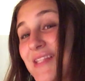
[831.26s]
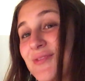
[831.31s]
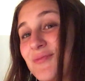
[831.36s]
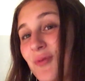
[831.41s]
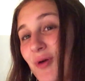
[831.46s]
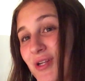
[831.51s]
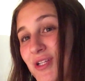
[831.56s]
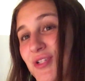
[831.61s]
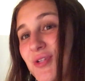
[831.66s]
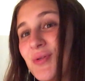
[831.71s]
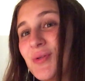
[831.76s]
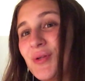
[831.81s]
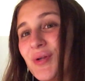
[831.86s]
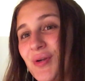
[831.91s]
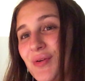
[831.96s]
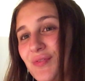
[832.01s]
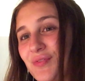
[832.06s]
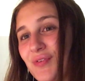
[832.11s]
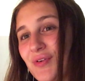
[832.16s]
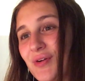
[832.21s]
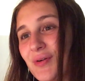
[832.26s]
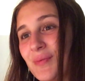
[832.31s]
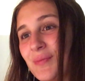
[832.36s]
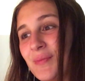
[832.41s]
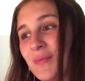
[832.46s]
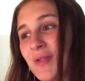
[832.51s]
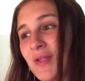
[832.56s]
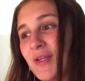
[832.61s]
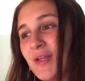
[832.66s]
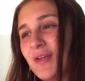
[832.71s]
what you learn
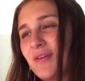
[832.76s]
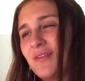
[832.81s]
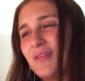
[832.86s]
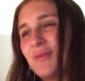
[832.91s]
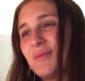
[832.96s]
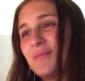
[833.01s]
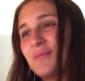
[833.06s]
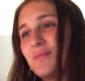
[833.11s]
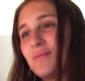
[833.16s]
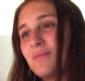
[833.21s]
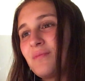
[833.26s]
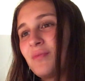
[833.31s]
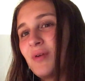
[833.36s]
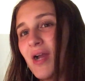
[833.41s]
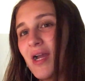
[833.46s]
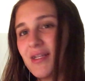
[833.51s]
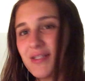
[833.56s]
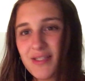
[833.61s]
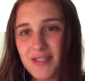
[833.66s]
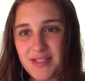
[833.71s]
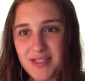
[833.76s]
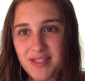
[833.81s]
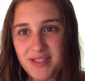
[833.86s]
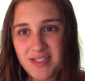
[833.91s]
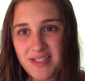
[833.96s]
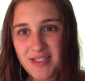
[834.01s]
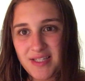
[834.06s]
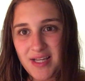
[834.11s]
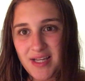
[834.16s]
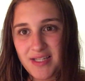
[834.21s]
from practicing
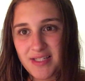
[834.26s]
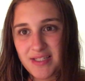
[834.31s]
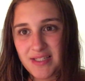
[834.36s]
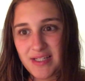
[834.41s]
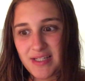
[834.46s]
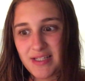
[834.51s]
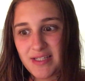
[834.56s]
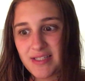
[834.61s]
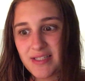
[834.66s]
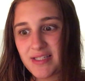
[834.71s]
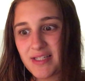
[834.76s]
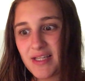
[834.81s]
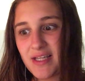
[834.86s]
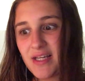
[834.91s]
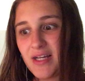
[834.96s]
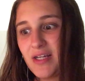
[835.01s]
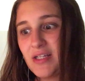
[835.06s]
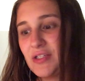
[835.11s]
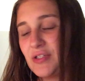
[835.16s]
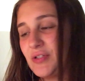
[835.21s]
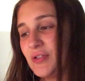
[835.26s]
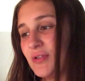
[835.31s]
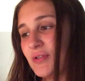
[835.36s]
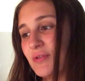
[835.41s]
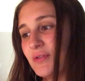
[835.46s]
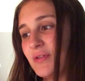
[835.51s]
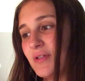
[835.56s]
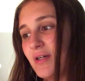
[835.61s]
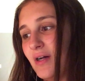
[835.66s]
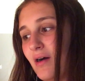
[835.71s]
these essays.
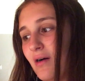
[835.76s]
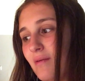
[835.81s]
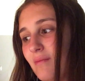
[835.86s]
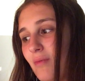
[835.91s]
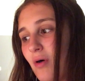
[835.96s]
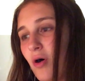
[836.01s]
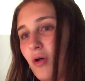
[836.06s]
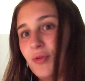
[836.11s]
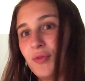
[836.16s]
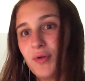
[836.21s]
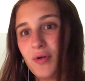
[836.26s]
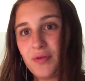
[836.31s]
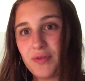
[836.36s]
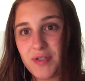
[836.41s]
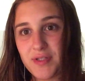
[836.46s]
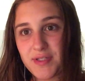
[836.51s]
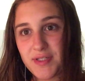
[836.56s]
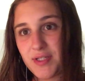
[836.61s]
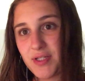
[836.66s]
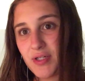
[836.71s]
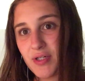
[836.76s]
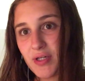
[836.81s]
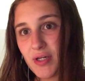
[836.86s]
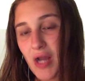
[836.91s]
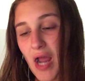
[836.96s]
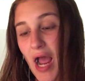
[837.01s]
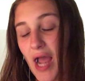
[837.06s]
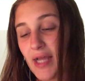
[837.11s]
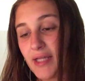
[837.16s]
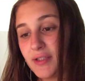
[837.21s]
All throughout this year,
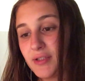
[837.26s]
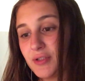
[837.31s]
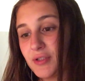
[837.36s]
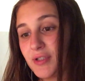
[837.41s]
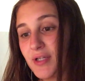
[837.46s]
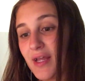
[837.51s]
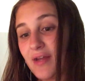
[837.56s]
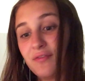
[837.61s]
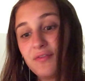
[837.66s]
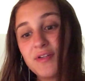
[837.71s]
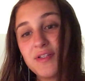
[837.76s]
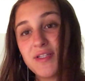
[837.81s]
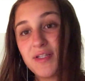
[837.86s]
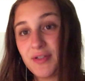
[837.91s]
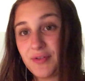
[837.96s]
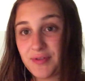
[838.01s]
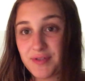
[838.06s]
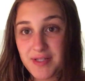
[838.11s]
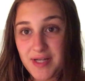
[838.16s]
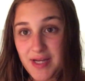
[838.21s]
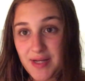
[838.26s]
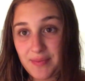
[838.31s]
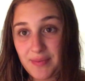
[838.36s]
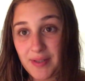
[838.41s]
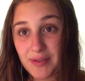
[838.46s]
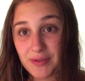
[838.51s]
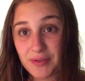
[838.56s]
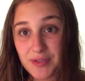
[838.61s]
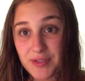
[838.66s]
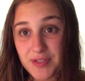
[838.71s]
I learned every single time
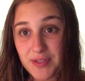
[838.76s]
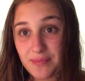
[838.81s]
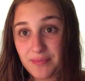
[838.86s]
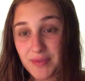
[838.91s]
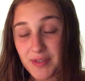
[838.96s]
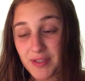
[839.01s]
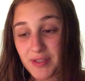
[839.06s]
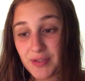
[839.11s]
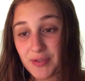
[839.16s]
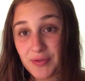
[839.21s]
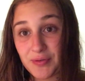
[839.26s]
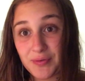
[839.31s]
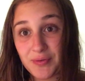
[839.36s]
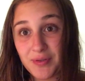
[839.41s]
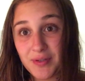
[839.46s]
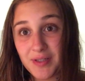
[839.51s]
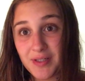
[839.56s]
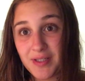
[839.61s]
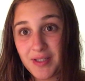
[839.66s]
I learned something new,